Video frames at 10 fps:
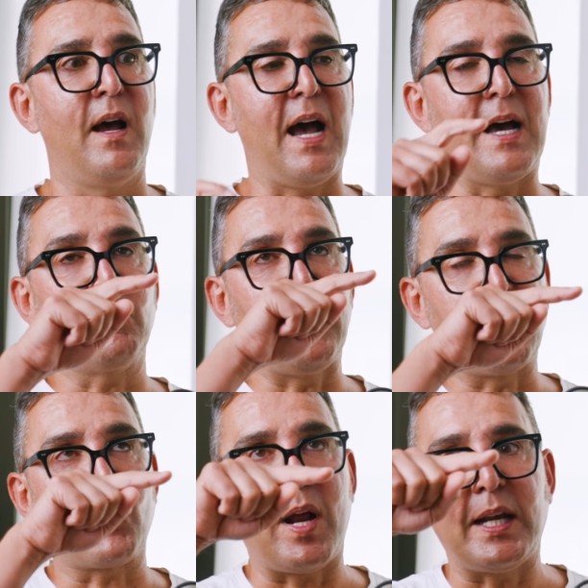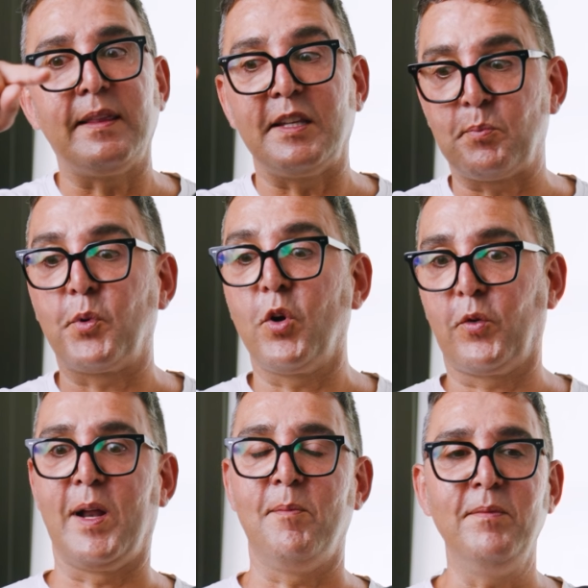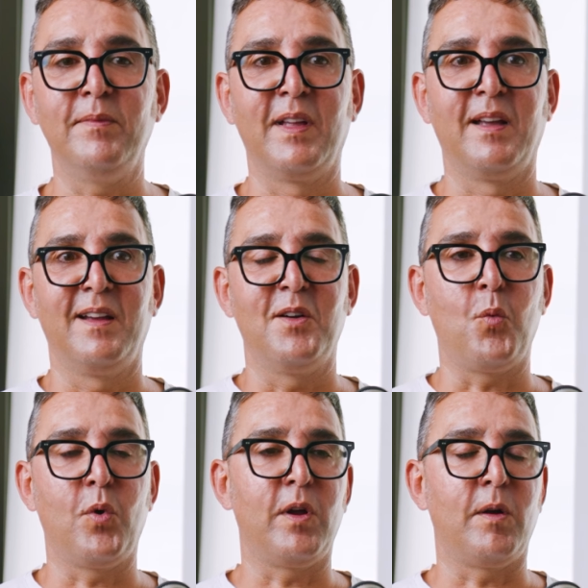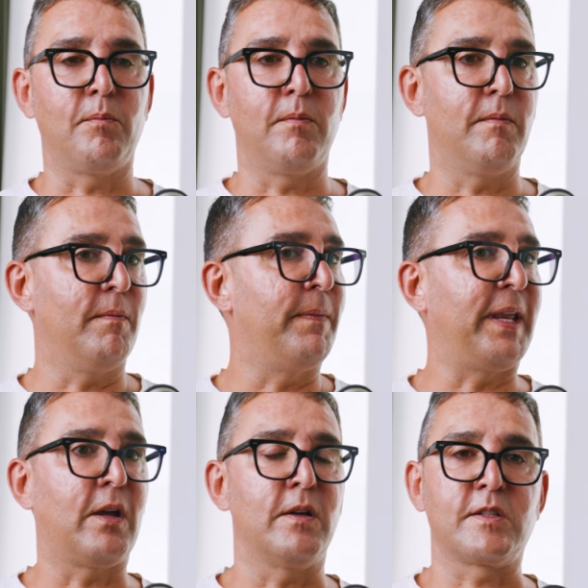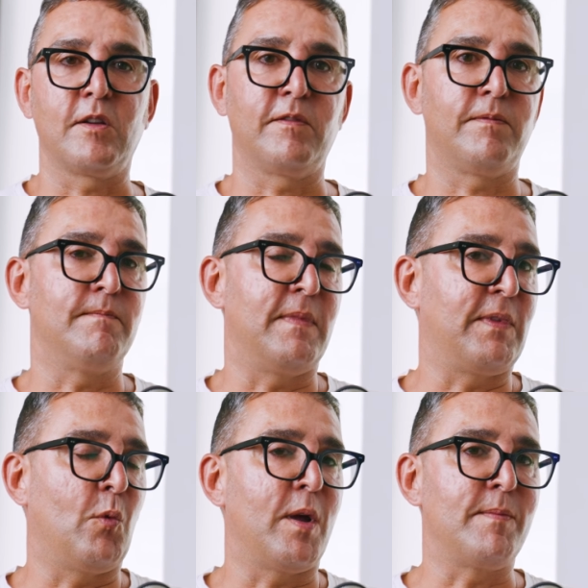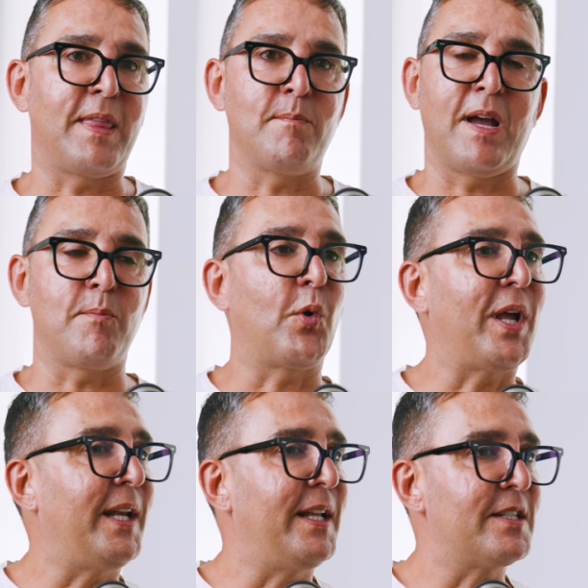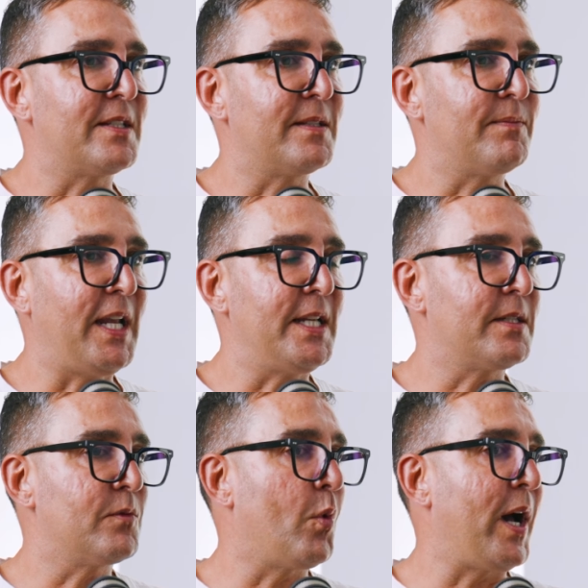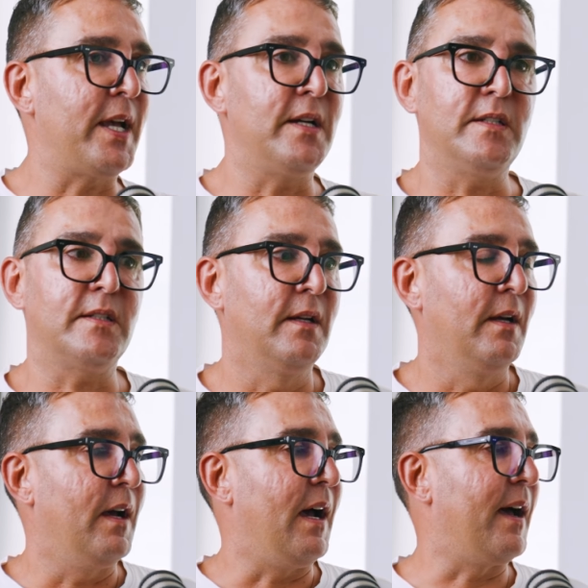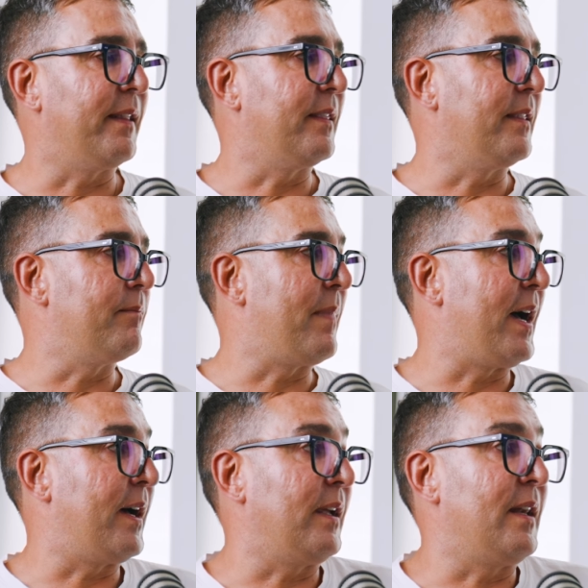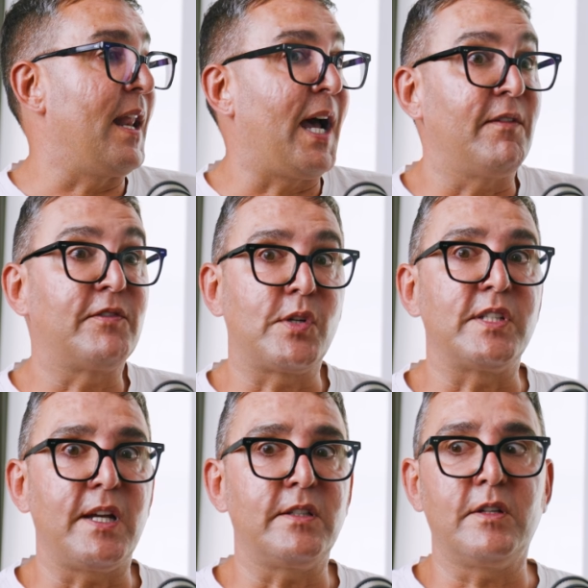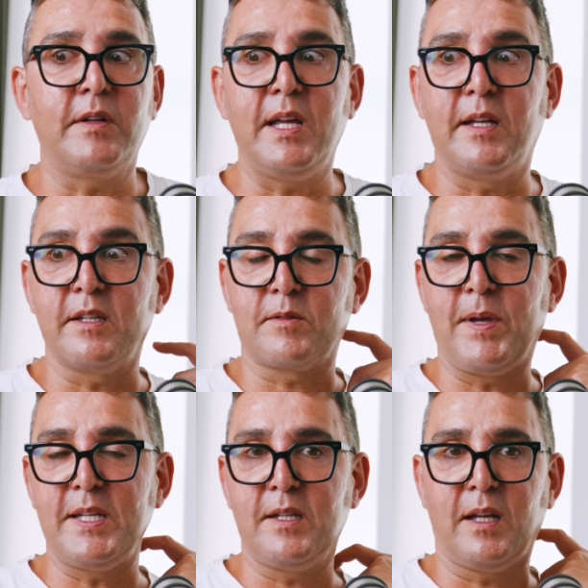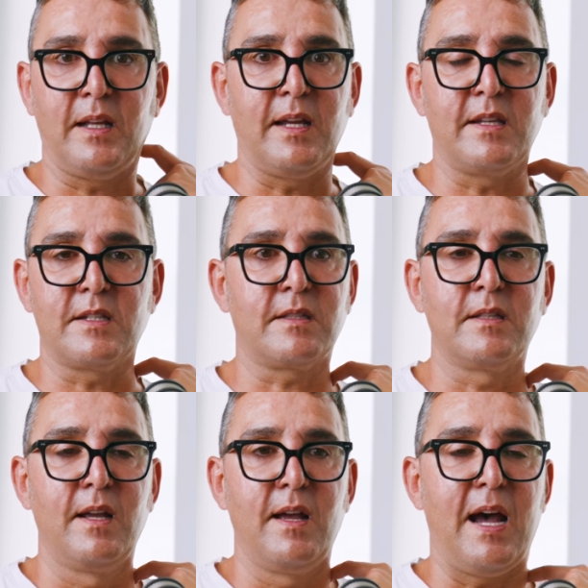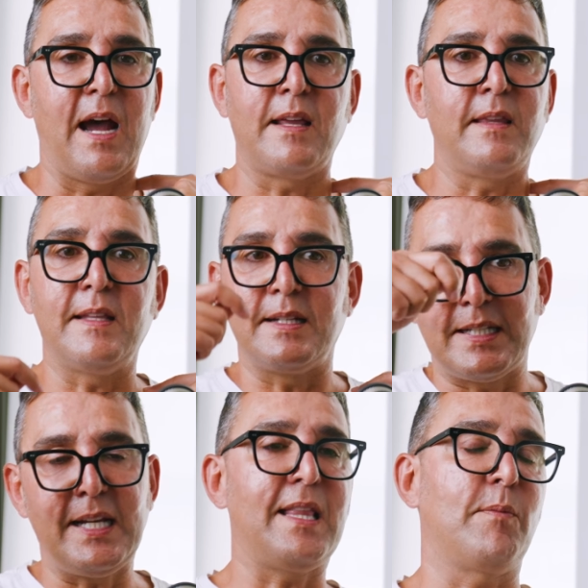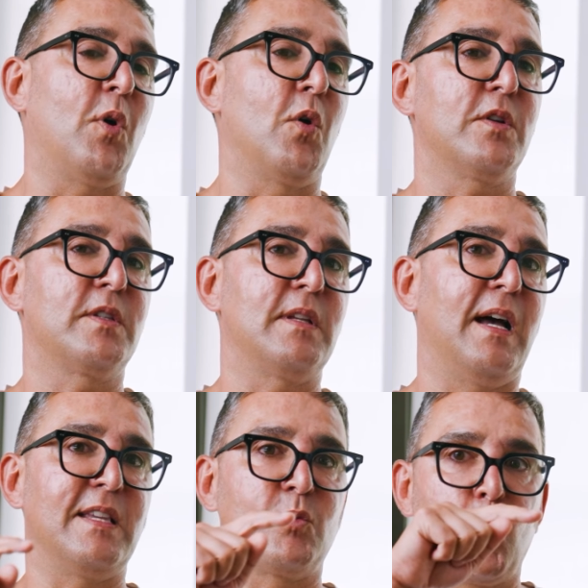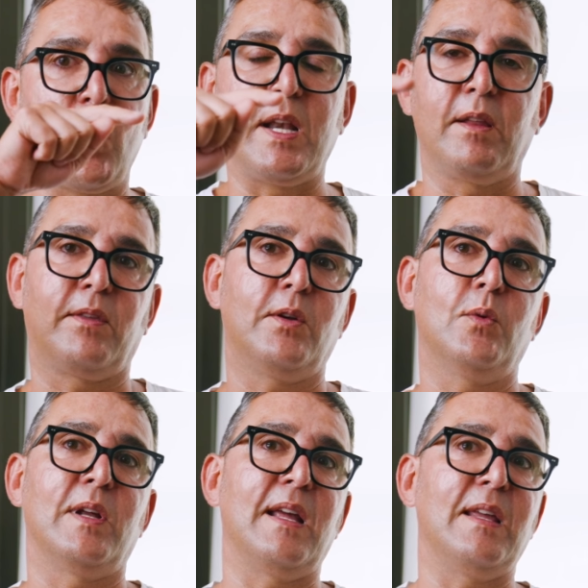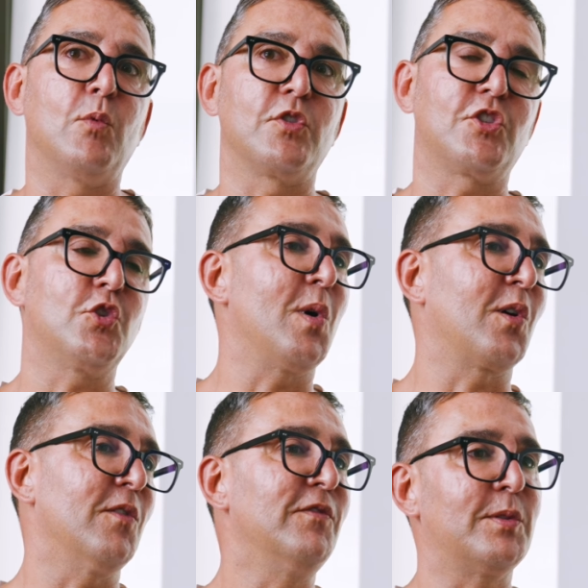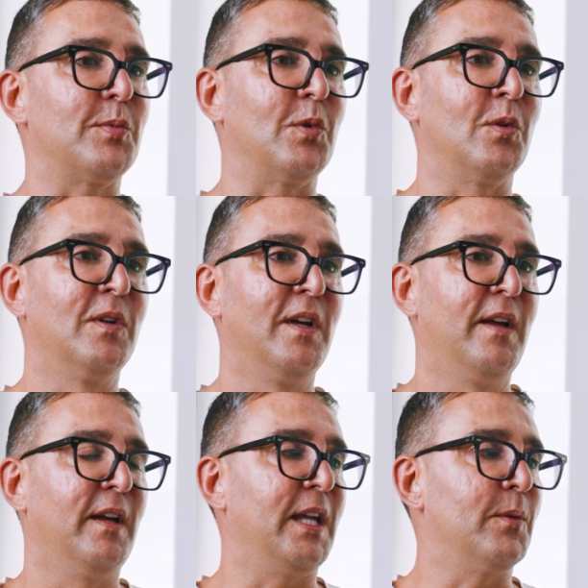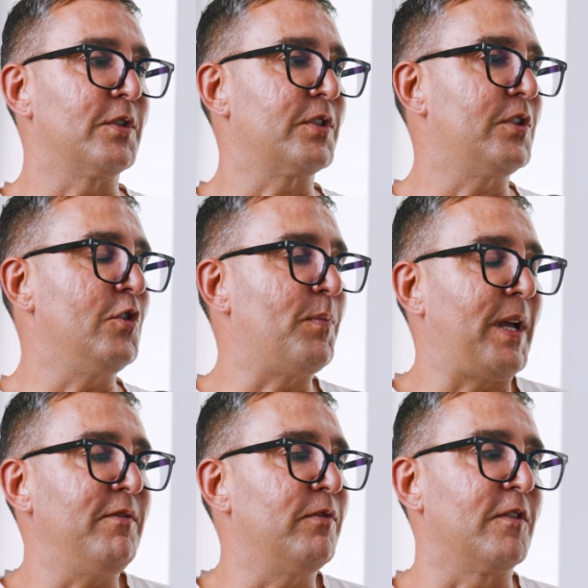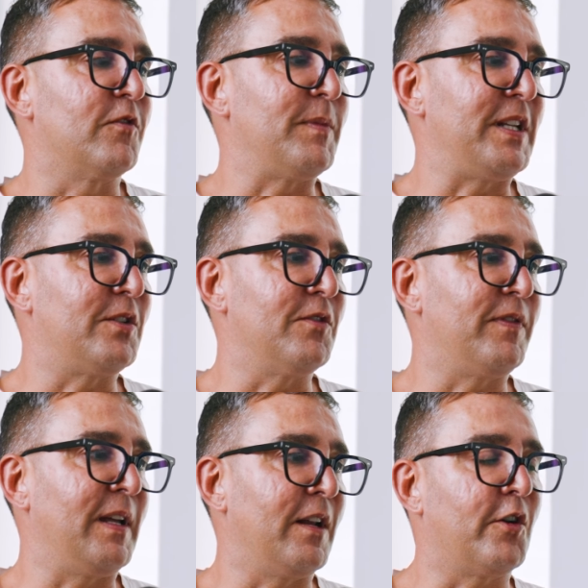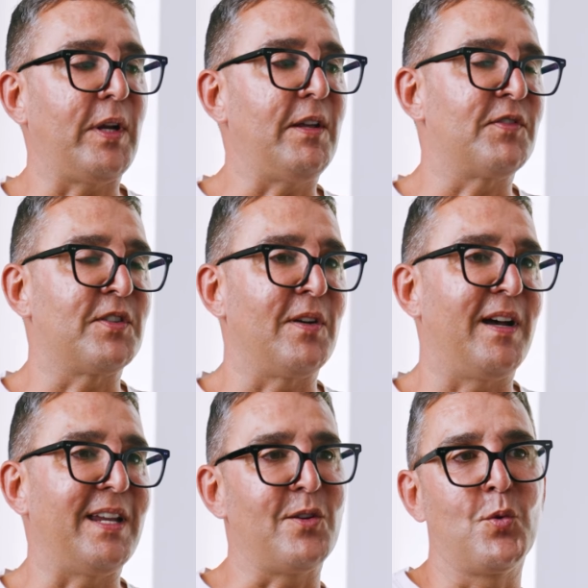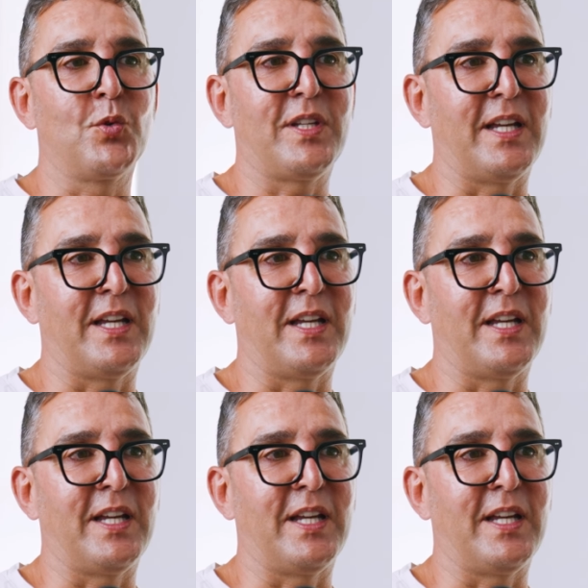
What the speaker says: I had been running this program where, because of the way that my brain is wired and my life trajectory, I didn't tick that box. I just went through, and it was too uncomfortable. It was too painful for me to feel grief, so I ignored